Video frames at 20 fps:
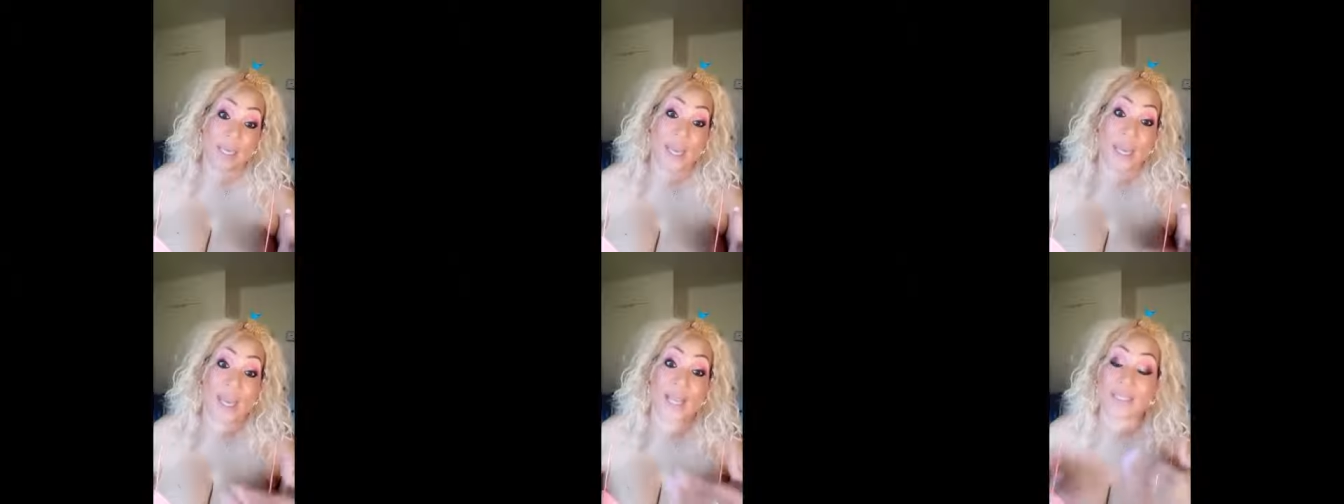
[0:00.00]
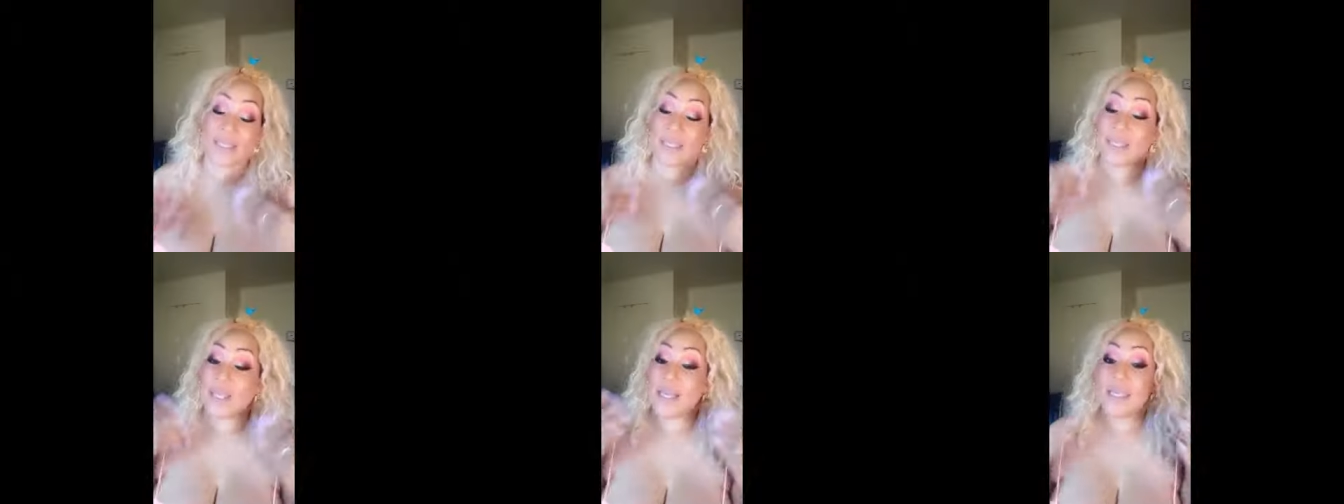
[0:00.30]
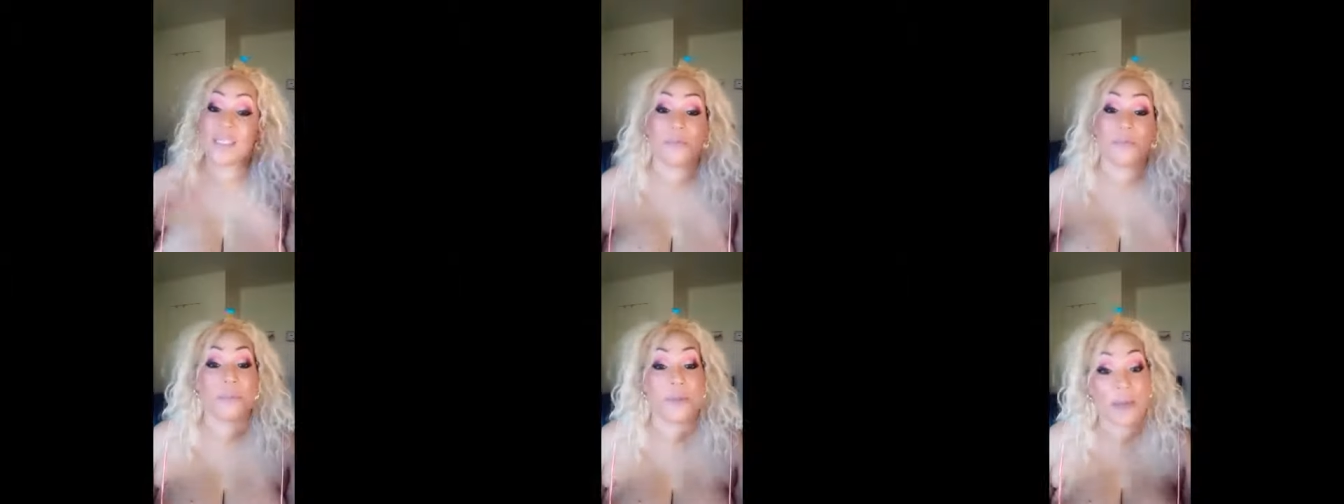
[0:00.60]
It has the
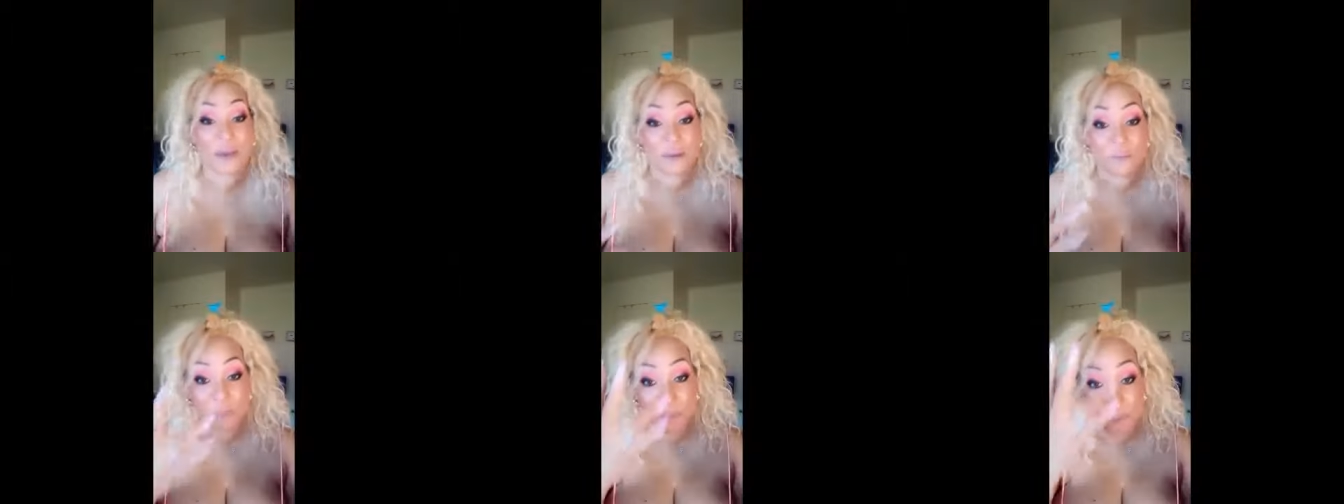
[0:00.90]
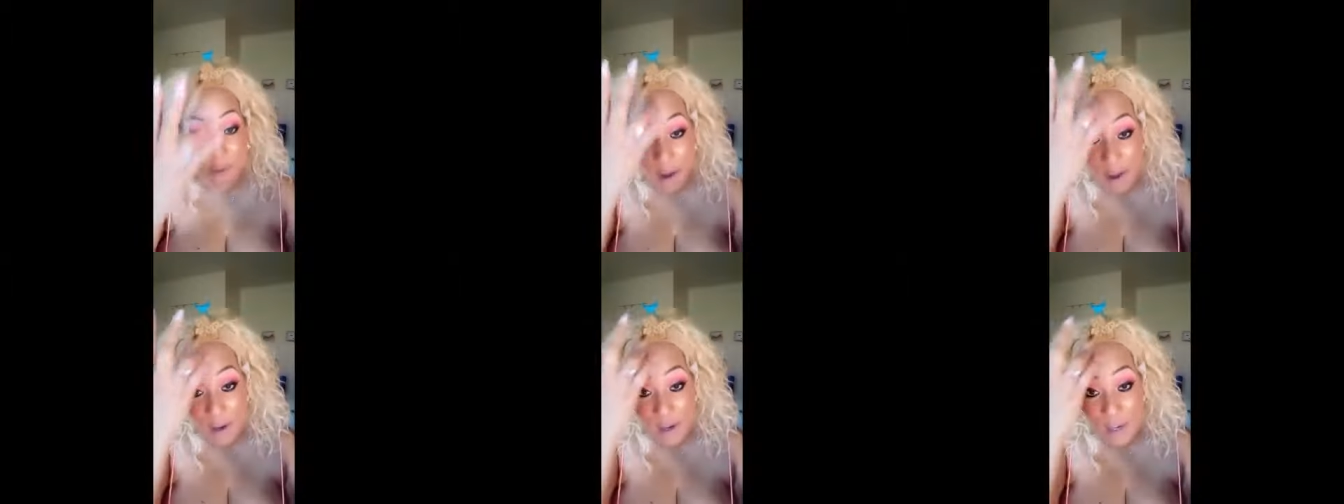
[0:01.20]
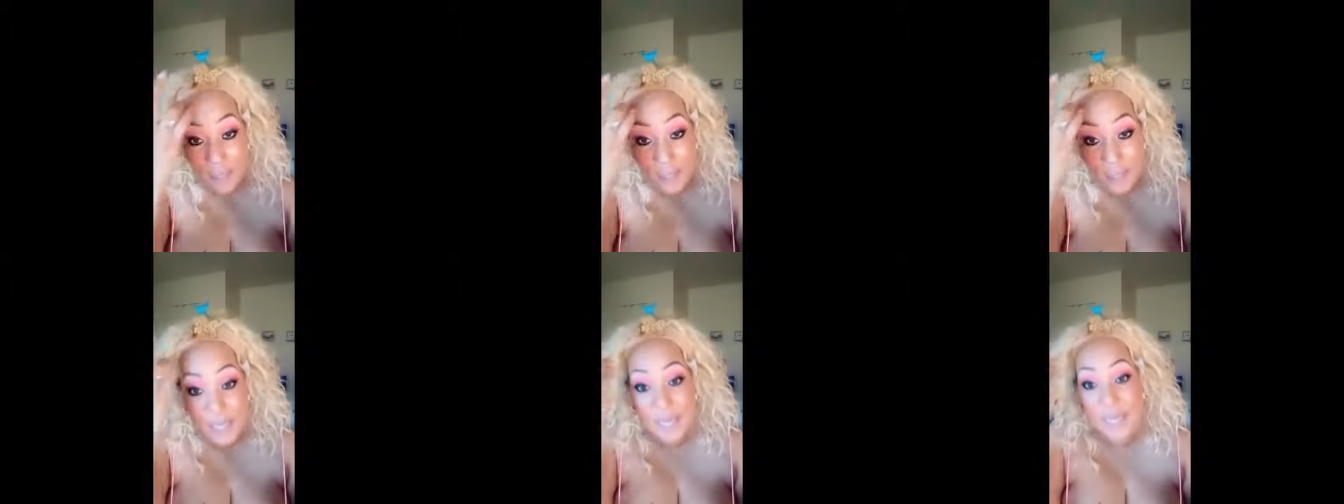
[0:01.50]
SPF
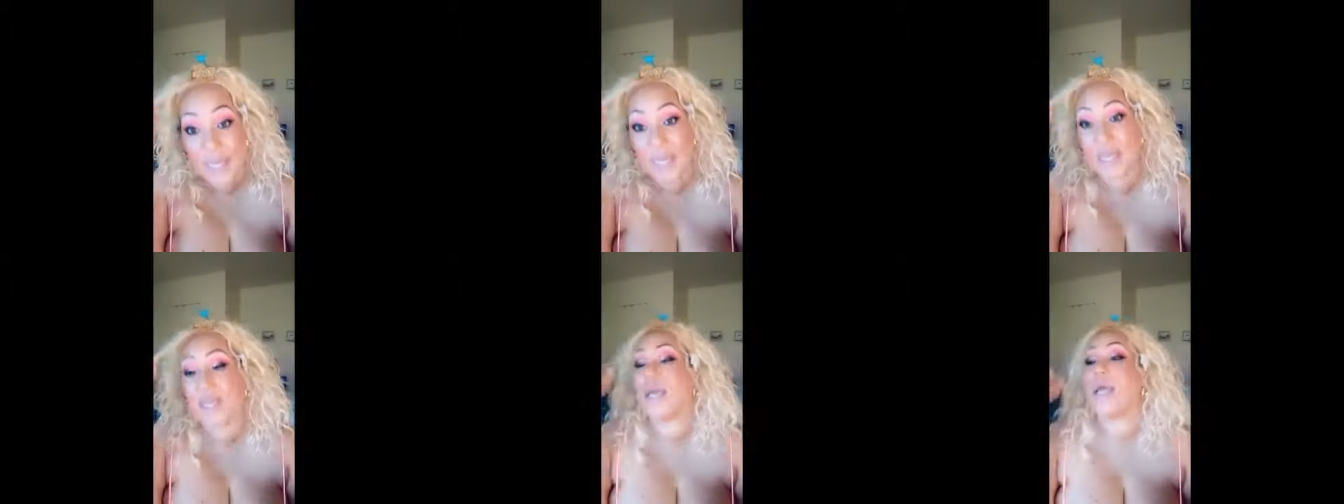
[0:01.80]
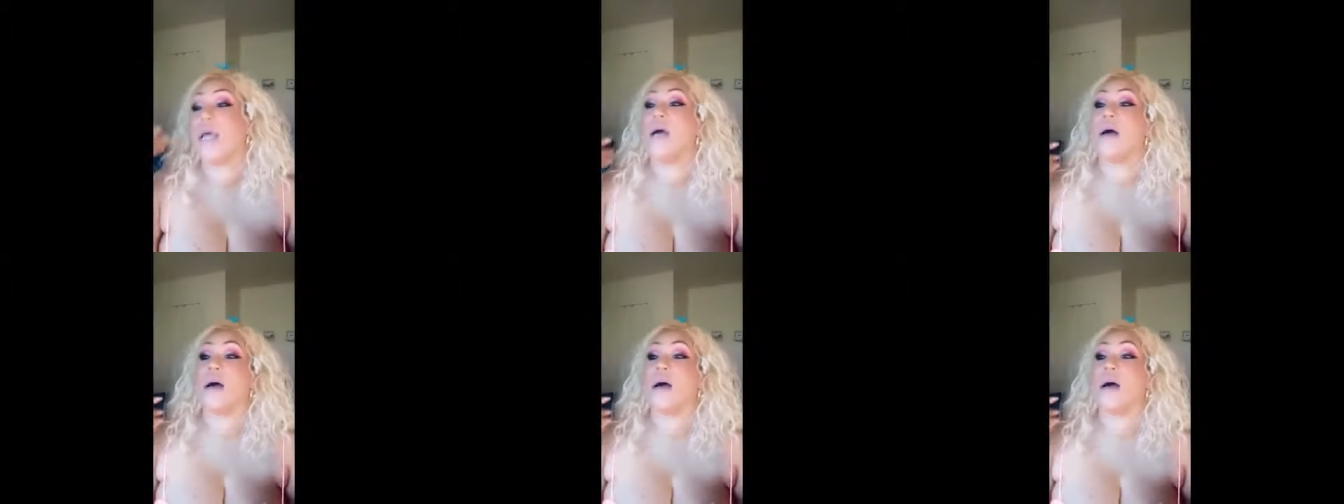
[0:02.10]
product in it.